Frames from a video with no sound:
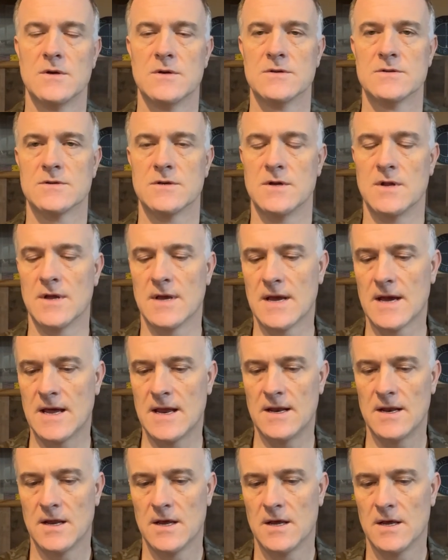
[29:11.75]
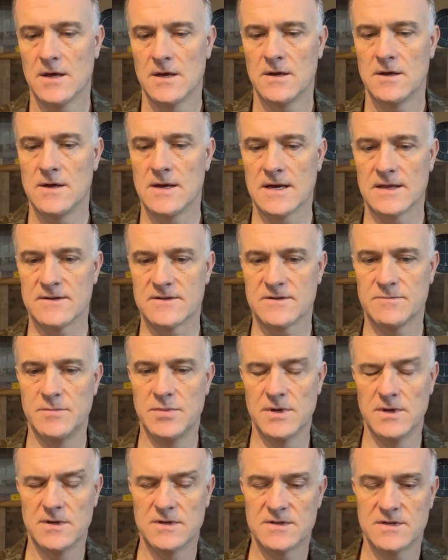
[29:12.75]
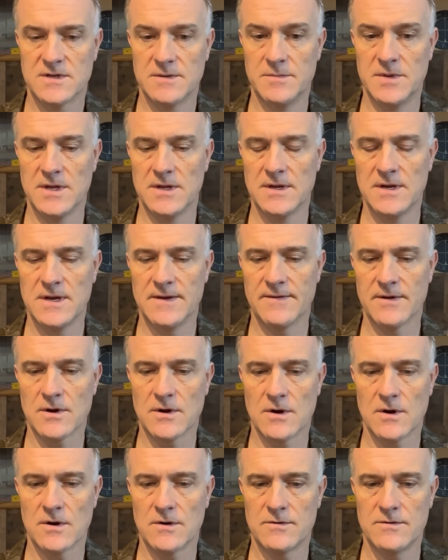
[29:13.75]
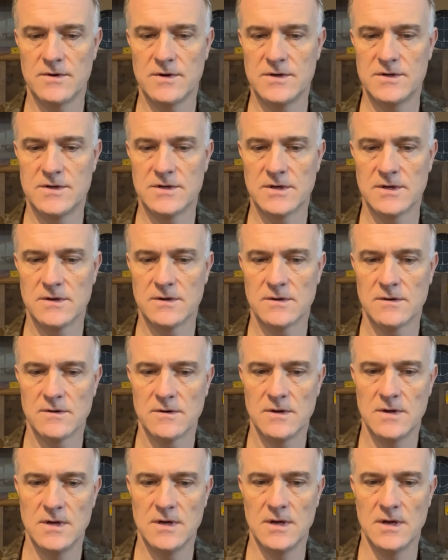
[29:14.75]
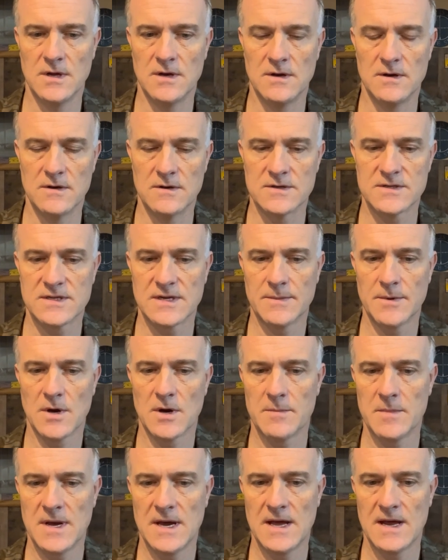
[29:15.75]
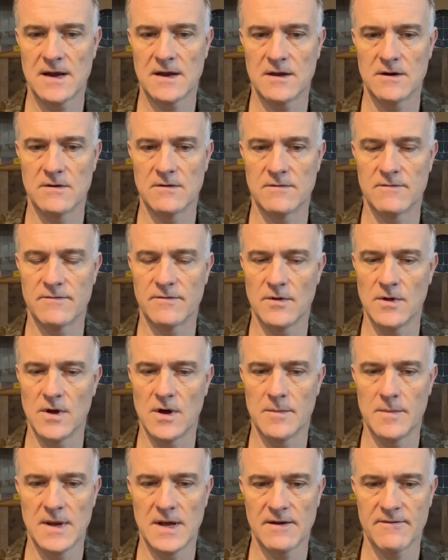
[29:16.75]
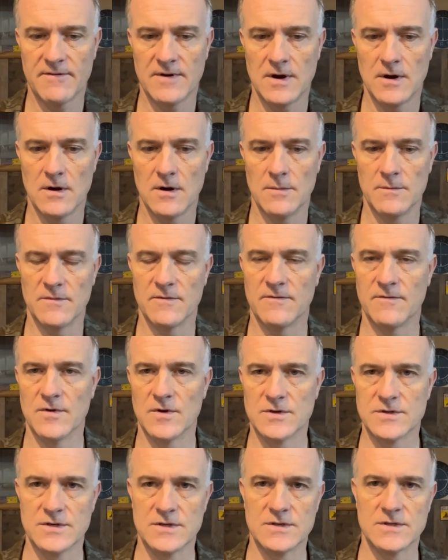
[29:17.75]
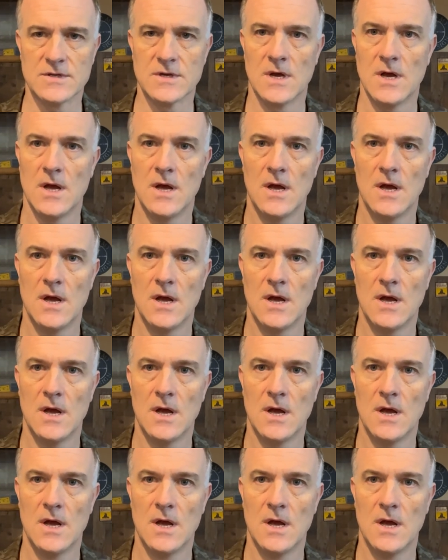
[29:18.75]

So, you know, you got, you got the stability of the cartridge in semi-automatic and fully automatic firearms versus